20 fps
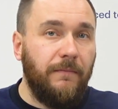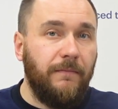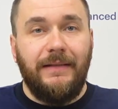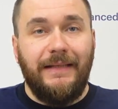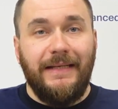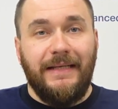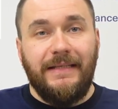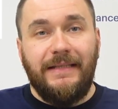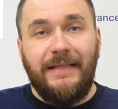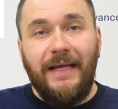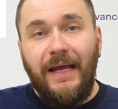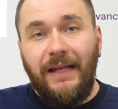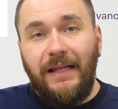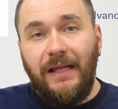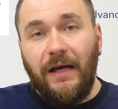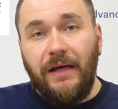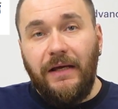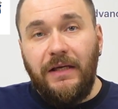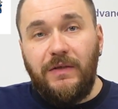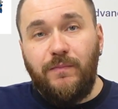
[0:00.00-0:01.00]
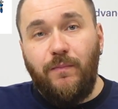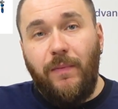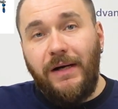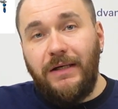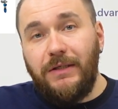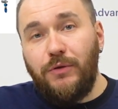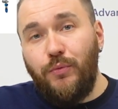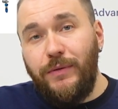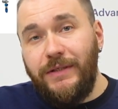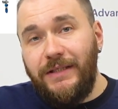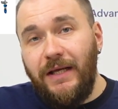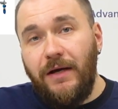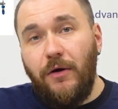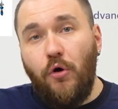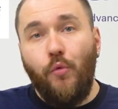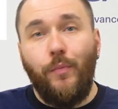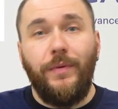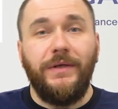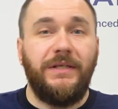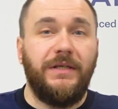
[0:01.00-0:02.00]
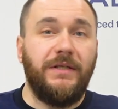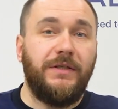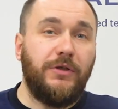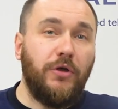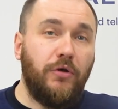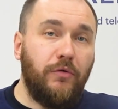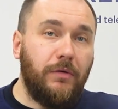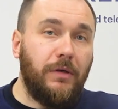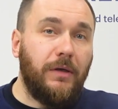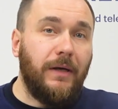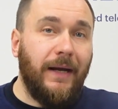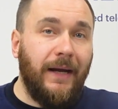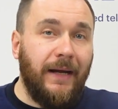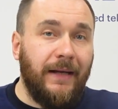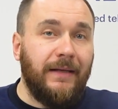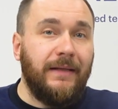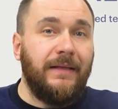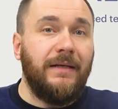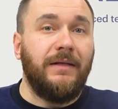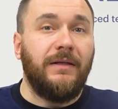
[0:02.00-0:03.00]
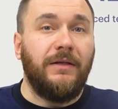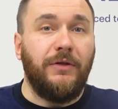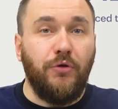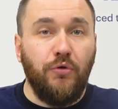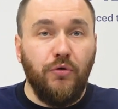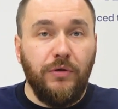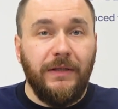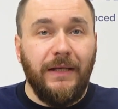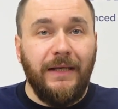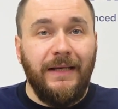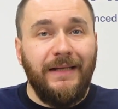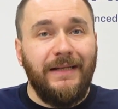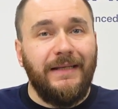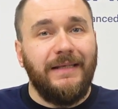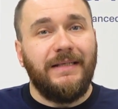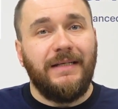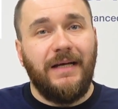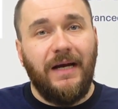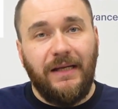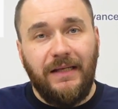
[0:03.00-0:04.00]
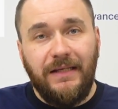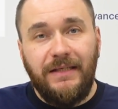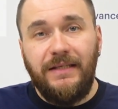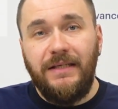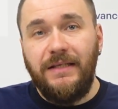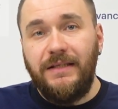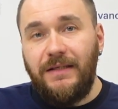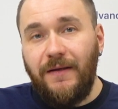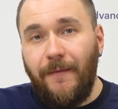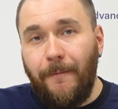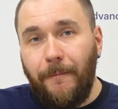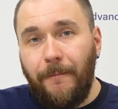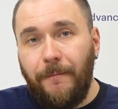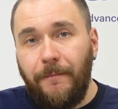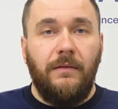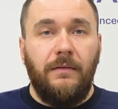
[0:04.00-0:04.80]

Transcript: This data is parsed with the OPC server and then used in the SCADA system.